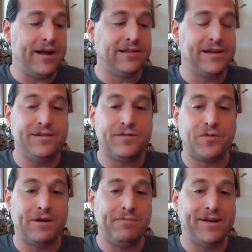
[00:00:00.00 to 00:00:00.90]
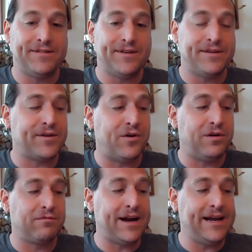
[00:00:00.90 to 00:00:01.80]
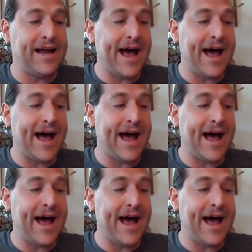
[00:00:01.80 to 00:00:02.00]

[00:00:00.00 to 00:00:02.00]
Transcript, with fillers: at least one business already